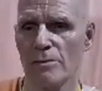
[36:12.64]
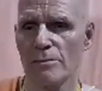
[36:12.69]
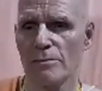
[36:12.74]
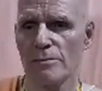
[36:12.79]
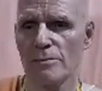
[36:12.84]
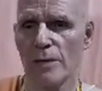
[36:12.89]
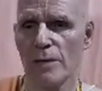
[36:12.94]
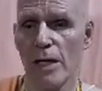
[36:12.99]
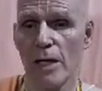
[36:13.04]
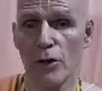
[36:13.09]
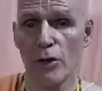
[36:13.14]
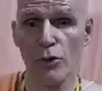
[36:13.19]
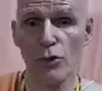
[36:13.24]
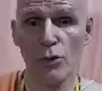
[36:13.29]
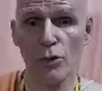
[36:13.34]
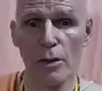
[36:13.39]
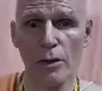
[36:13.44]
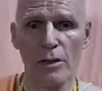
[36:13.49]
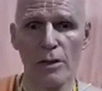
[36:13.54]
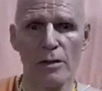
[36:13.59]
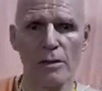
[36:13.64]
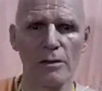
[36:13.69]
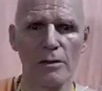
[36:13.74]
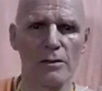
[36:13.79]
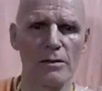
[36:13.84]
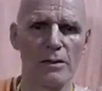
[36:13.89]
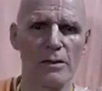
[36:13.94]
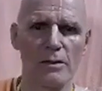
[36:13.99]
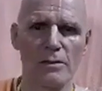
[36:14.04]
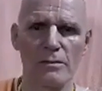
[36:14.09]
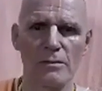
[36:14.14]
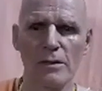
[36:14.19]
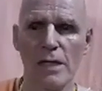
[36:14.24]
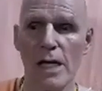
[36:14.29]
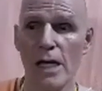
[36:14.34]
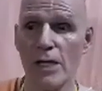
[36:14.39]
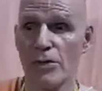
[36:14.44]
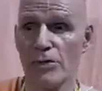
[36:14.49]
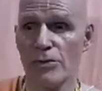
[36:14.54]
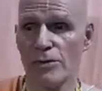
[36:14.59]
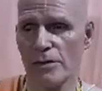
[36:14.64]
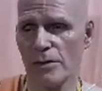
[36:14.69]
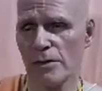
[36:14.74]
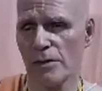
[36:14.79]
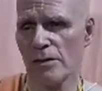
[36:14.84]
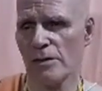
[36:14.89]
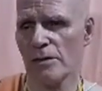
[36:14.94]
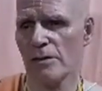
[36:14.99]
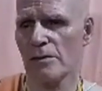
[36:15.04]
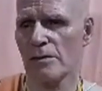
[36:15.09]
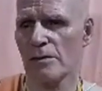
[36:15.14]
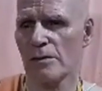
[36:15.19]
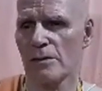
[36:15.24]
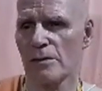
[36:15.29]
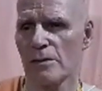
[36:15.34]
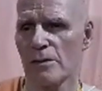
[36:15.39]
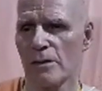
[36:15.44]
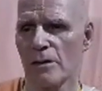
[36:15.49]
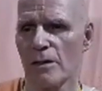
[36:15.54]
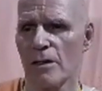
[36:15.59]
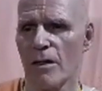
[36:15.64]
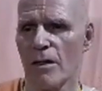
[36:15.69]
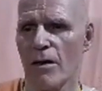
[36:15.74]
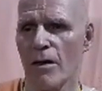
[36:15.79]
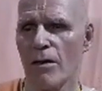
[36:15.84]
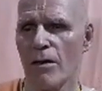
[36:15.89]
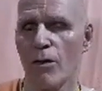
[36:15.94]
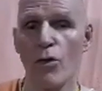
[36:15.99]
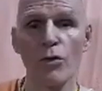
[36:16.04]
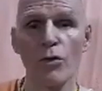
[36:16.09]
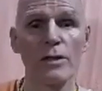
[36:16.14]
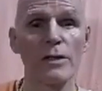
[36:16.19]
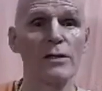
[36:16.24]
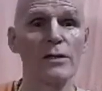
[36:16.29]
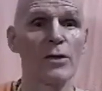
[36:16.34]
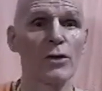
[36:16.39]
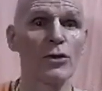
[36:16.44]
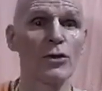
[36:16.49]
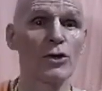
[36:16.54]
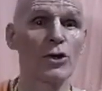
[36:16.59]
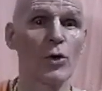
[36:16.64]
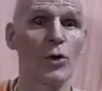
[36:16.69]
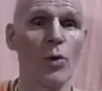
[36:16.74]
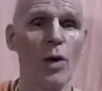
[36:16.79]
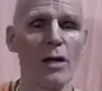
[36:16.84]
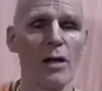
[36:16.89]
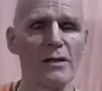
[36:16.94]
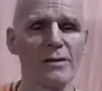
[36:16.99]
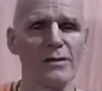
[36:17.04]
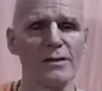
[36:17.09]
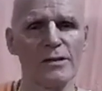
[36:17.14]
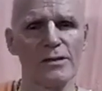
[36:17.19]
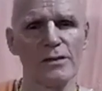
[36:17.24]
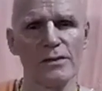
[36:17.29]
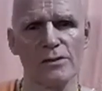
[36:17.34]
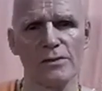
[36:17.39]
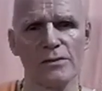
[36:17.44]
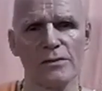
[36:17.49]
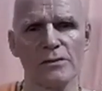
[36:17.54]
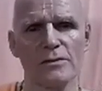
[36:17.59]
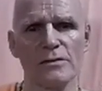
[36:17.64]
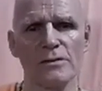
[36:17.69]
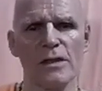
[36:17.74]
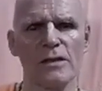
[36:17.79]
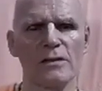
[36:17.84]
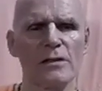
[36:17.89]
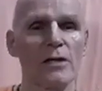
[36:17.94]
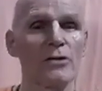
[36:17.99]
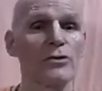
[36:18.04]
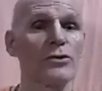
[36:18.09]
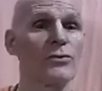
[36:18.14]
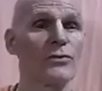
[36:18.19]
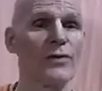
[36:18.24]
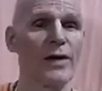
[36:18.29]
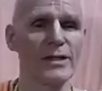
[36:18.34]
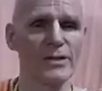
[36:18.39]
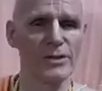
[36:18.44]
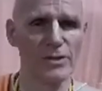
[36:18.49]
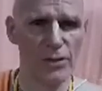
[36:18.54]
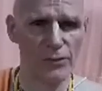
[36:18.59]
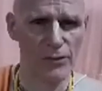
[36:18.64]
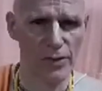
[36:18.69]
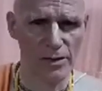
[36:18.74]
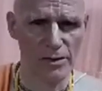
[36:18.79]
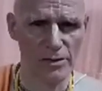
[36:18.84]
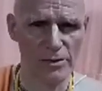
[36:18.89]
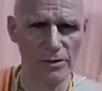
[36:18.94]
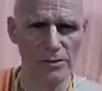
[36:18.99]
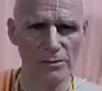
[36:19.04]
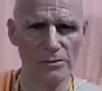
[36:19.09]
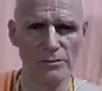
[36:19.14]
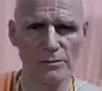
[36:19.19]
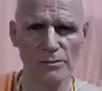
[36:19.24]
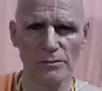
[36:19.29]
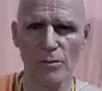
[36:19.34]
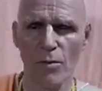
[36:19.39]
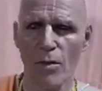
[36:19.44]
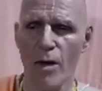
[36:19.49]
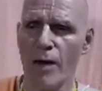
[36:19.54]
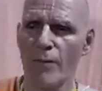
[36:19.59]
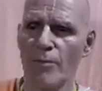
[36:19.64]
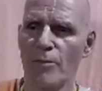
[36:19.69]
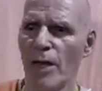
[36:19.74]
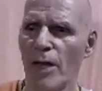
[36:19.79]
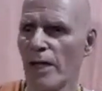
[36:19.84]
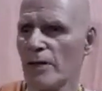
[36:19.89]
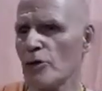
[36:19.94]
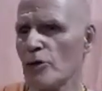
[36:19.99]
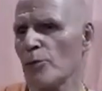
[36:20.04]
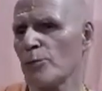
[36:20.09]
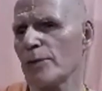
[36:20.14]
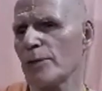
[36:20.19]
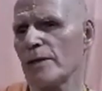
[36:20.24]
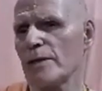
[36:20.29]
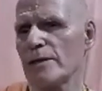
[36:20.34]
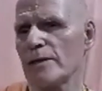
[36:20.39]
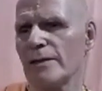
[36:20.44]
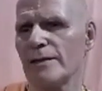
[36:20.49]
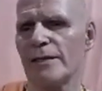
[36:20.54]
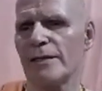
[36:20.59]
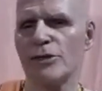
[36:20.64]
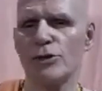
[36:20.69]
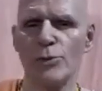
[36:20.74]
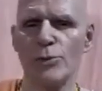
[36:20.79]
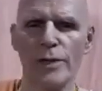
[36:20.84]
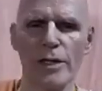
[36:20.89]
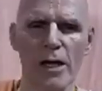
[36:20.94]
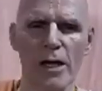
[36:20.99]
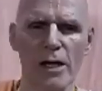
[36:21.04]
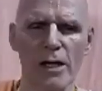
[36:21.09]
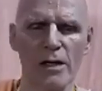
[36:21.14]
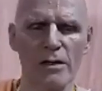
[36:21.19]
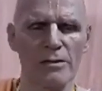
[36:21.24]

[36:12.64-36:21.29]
and look and see only the good qualities in other Vaishnavas, and completely disregard,